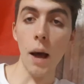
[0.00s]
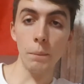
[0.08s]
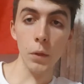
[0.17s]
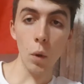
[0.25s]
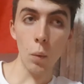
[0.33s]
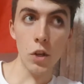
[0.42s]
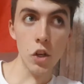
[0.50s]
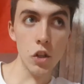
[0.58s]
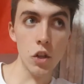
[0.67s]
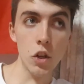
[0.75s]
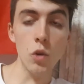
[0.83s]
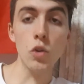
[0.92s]
which is
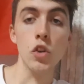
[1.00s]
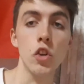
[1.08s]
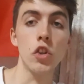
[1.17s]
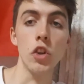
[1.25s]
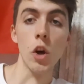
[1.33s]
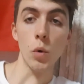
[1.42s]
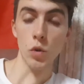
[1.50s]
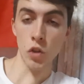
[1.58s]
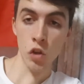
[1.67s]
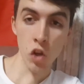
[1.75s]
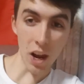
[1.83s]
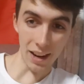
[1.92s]
used to denote
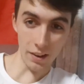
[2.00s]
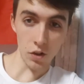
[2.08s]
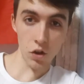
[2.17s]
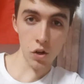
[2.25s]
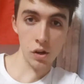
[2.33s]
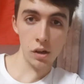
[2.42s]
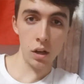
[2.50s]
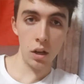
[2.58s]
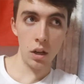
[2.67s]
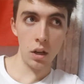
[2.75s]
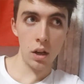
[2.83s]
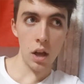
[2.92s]
change.
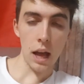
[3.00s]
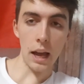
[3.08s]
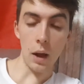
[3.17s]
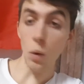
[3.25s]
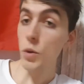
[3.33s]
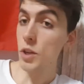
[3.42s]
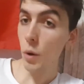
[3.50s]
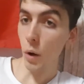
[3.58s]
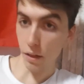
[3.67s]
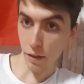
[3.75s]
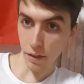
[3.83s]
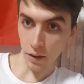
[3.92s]
Also
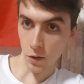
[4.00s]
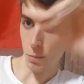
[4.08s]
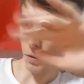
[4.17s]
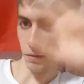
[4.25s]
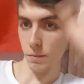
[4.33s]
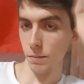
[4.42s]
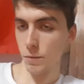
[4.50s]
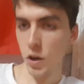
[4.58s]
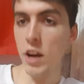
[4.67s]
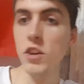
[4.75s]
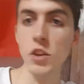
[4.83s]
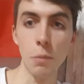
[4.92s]
other things, but
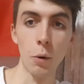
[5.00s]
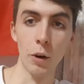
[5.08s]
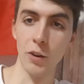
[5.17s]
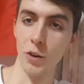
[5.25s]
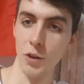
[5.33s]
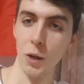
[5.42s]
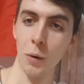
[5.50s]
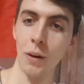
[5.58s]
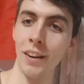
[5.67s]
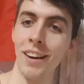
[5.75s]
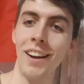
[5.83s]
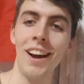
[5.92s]
change is the more interesting one.
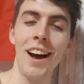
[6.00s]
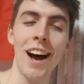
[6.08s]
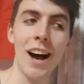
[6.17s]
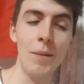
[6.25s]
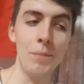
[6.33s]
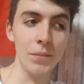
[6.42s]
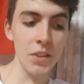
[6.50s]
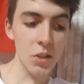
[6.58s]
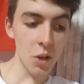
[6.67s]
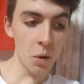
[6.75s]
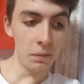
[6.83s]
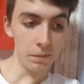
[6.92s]

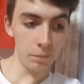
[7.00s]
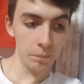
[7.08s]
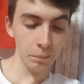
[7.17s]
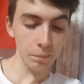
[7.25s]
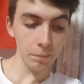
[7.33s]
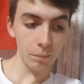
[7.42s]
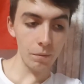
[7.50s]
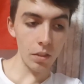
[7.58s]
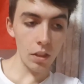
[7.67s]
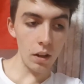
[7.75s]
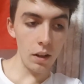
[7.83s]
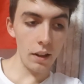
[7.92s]
So,
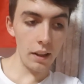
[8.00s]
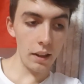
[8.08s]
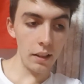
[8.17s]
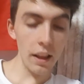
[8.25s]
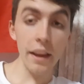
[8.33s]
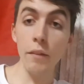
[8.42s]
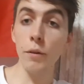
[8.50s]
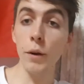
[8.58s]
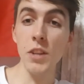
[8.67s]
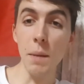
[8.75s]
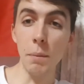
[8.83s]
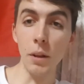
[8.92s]
like for
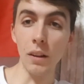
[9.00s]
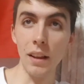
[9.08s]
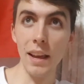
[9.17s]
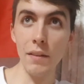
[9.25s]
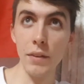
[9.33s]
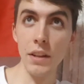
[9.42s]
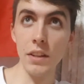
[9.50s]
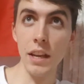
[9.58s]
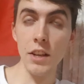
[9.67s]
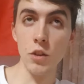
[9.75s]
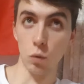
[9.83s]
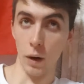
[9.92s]
example, if it is
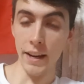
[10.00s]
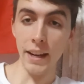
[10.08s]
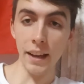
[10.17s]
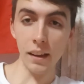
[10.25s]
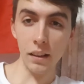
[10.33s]
raining